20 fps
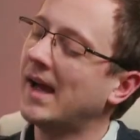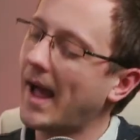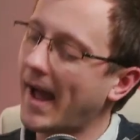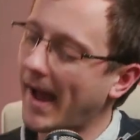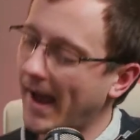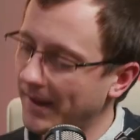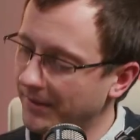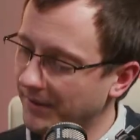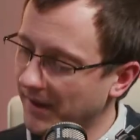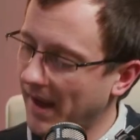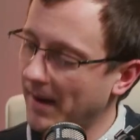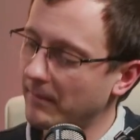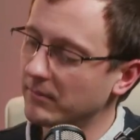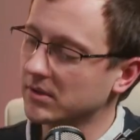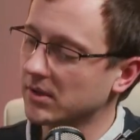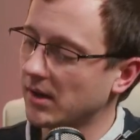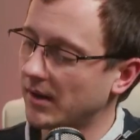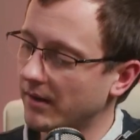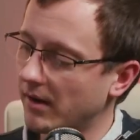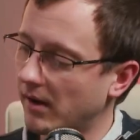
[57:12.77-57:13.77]
and the
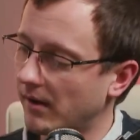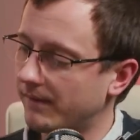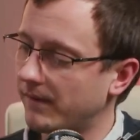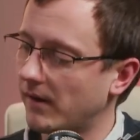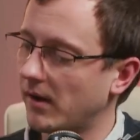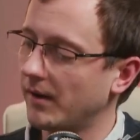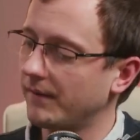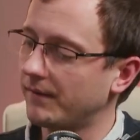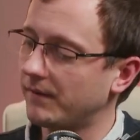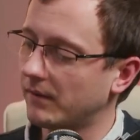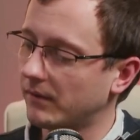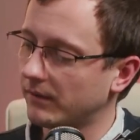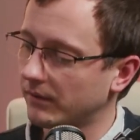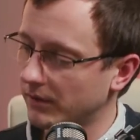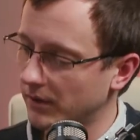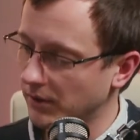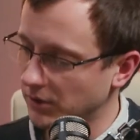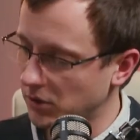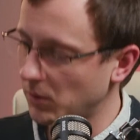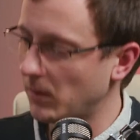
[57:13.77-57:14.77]
cameras like the R5
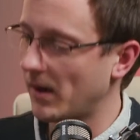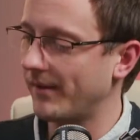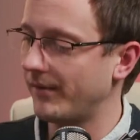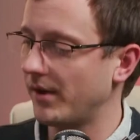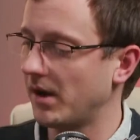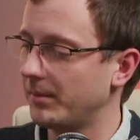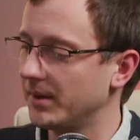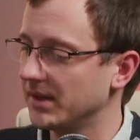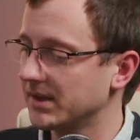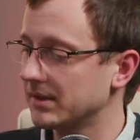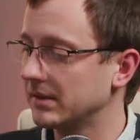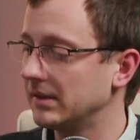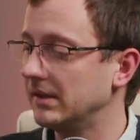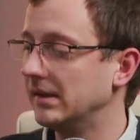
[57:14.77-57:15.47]
that do have IBIS.